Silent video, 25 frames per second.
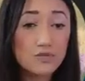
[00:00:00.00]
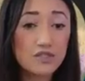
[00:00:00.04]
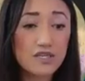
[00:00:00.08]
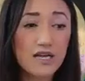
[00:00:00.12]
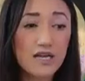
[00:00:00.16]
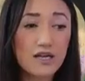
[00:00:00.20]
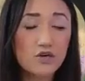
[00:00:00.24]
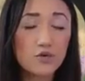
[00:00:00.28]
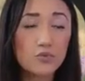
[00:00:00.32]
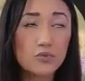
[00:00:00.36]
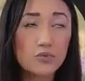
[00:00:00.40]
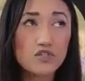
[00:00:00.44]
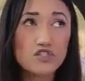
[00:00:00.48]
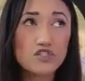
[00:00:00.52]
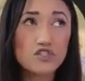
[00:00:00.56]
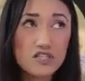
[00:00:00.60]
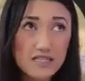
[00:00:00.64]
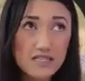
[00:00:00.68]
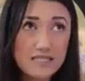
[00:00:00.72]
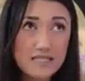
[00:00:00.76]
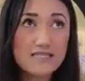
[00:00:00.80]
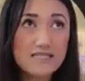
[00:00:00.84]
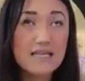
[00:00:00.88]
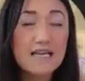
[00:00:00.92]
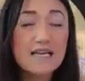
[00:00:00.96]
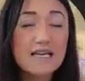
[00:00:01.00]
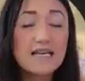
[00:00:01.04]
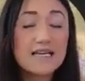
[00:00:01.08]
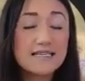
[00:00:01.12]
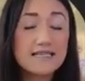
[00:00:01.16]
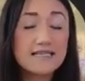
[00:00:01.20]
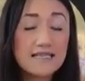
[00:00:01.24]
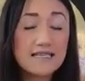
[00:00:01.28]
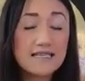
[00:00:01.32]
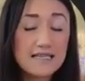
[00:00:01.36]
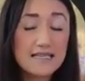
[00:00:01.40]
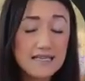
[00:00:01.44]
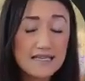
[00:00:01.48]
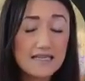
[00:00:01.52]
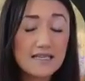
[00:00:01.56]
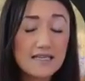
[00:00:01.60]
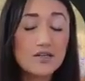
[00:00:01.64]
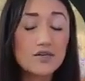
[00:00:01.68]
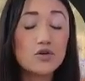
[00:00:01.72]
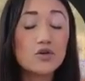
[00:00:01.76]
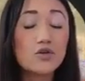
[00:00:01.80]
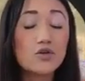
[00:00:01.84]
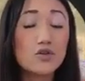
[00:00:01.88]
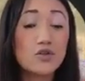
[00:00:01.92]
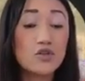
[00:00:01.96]
channel, which is to
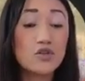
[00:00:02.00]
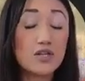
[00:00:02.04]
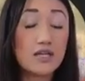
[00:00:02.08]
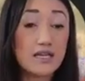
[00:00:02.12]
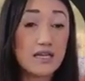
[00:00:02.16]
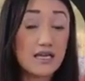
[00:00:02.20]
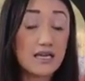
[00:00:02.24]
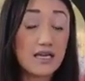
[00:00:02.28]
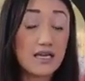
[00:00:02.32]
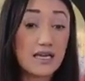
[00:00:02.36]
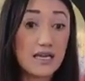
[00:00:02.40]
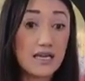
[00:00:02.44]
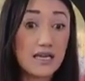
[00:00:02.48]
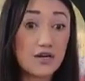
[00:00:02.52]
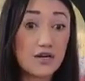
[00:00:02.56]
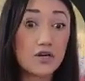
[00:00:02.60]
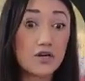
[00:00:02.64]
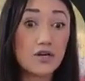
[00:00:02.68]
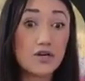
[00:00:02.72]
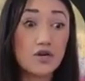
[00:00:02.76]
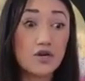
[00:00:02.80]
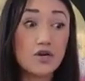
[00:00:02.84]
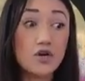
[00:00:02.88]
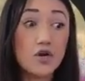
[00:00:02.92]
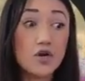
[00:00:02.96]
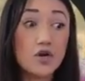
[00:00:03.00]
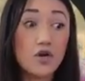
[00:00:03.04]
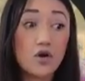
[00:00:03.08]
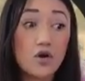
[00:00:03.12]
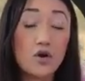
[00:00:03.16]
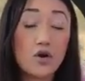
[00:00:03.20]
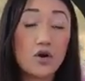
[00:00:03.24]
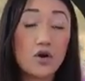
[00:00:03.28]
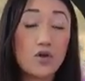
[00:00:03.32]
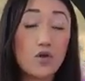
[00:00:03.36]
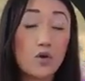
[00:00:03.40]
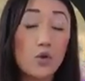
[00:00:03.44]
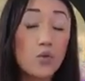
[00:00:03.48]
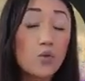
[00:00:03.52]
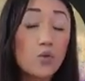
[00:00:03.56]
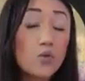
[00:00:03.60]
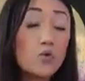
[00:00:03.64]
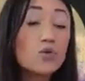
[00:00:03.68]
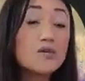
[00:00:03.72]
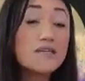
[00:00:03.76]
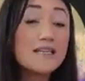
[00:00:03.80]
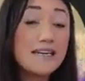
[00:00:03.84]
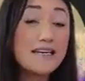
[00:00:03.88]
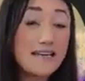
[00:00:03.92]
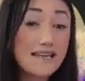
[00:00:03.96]
heal the inner, or the
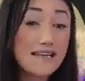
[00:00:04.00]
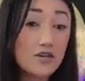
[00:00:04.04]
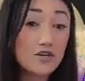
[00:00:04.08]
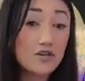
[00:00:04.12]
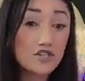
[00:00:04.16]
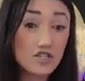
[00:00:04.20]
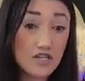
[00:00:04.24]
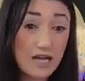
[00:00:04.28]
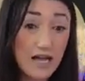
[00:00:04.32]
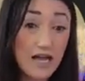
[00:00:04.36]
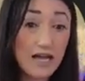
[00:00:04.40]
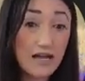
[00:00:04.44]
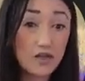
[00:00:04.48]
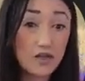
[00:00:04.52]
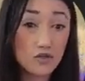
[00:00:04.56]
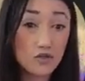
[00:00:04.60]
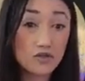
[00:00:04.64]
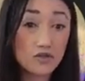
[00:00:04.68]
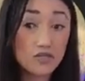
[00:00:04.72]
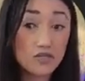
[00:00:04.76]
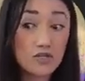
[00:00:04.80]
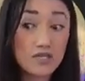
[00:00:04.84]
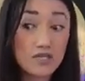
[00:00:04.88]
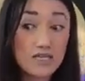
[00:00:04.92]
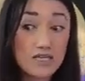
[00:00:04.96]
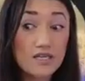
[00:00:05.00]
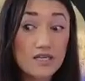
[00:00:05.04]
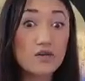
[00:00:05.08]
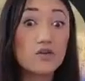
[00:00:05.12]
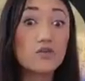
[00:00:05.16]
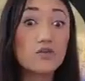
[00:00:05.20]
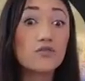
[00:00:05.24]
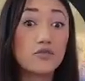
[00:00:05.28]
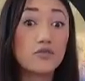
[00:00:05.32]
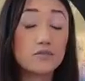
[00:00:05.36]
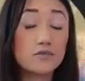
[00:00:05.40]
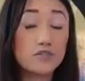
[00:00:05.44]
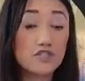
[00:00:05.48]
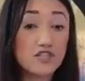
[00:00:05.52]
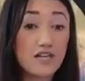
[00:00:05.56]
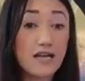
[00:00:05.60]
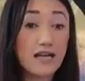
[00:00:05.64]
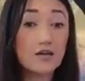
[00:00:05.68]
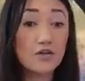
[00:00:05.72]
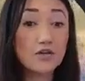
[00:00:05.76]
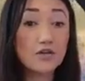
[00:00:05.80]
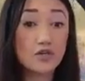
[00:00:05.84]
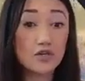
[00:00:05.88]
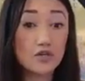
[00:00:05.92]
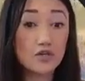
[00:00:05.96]
wounded inner child, to heal from
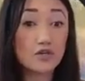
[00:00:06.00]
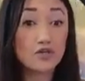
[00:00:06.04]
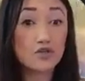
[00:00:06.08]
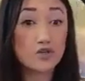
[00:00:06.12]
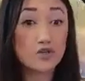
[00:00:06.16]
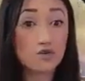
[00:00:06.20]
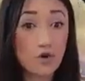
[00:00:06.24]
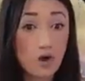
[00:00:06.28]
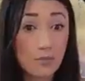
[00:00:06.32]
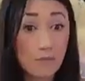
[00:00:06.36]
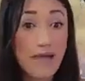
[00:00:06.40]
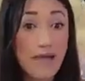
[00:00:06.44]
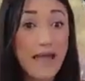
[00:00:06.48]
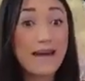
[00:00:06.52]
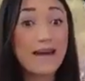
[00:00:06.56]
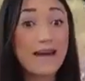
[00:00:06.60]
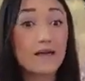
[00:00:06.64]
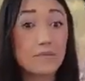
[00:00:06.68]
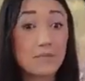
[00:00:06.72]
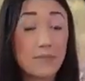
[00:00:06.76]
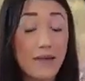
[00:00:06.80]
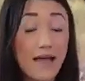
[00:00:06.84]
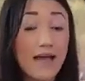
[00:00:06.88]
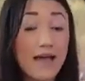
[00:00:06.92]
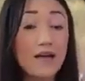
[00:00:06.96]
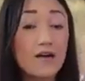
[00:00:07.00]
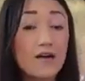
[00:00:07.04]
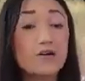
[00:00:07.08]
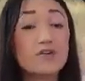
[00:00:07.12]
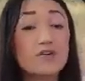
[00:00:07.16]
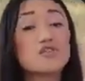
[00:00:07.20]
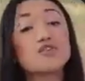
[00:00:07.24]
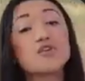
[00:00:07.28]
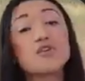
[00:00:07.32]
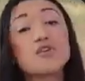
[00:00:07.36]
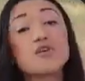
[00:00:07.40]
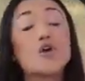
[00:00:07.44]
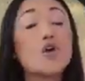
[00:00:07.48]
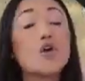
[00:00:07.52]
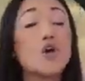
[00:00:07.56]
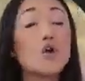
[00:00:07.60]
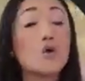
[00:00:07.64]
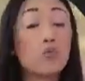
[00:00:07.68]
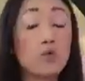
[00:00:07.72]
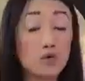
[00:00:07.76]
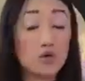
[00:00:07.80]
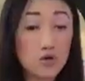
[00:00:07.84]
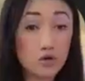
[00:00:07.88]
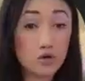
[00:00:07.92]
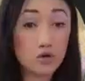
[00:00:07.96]
childhood traumatic patterns.
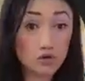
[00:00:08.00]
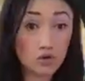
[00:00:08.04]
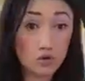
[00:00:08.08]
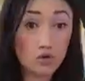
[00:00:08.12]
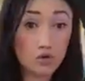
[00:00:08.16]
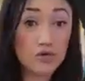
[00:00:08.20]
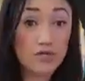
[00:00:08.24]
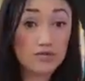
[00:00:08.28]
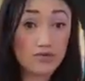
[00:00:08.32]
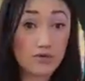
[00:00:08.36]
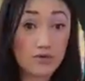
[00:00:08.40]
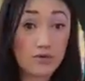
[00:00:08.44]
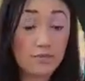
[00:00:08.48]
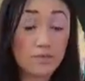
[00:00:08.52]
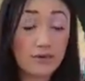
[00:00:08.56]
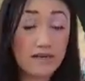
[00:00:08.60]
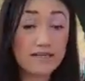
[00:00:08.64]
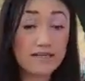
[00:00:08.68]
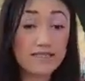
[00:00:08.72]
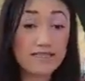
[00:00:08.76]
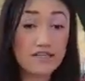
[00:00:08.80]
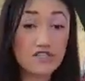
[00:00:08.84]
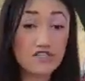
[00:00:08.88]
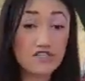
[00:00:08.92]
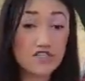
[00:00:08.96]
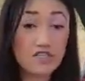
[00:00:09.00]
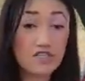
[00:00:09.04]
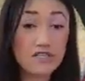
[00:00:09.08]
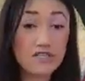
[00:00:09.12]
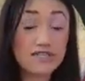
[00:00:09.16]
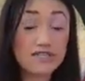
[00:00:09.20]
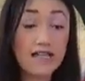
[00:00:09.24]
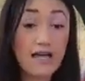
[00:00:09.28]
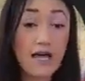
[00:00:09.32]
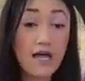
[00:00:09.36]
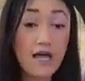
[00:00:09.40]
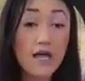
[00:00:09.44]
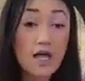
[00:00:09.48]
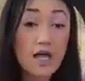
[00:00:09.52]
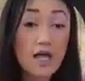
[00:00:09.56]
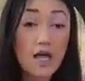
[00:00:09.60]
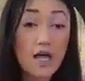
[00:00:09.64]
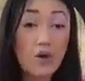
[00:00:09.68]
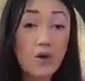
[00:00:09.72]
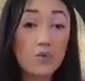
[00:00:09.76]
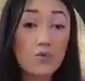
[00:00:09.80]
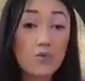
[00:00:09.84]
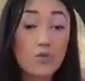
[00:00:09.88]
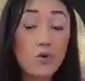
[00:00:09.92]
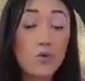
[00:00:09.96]
What you'll notice from the meditation is that
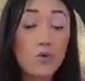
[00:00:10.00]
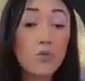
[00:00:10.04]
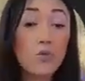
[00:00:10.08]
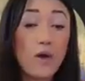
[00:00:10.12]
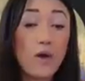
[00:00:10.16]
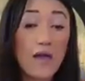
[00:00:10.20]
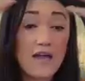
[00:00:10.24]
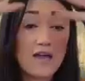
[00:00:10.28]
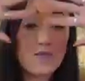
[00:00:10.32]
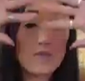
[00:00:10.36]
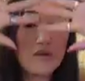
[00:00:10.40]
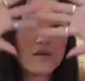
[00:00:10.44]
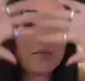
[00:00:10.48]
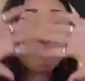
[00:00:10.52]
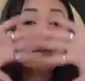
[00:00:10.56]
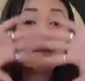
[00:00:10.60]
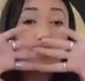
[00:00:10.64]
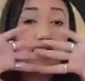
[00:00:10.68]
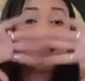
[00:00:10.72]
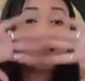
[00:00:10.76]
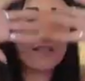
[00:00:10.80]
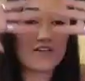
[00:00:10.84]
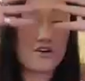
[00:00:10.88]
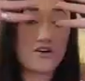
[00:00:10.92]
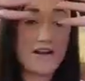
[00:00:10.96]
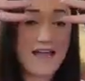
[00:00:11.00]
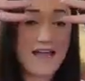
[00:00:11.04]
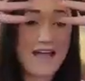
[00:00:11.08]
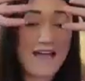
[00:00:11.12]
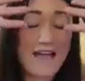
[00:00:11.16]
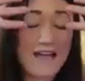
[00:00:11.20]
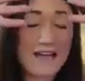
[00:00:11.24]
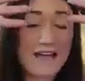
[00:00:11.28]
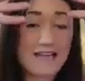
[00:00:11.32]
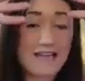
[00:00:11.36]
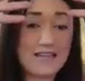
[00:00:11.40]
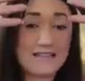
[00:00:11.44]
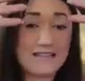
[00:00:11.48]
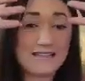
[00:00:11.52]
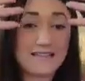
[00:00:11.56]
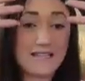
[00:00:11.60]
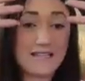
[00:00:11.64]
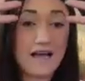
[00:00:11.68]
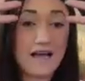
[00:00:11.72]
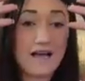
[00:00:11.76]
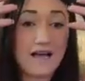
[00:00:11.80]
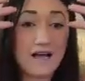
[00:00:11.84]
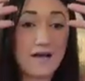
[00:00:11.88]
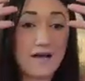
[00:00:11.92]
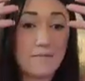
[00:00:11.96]
the way we place our hands
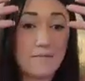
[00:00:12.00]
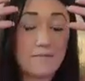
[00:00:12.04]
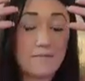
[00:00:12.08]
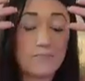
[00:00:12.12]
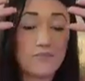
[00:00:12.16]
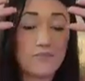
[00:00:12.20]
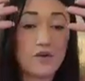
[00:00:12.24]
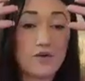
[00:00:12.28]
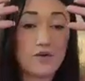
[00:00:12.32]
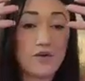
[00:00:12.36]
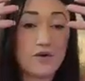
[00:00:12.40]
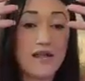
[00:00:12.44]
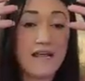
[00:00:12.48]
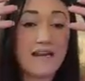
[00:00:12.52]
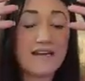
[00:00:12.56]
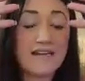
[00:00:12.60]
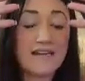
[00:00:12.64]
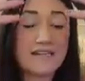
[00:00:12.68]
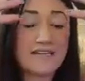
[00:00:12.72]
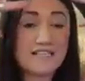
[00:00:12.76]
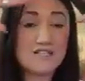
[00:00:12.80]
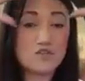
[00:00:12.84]
up, creating a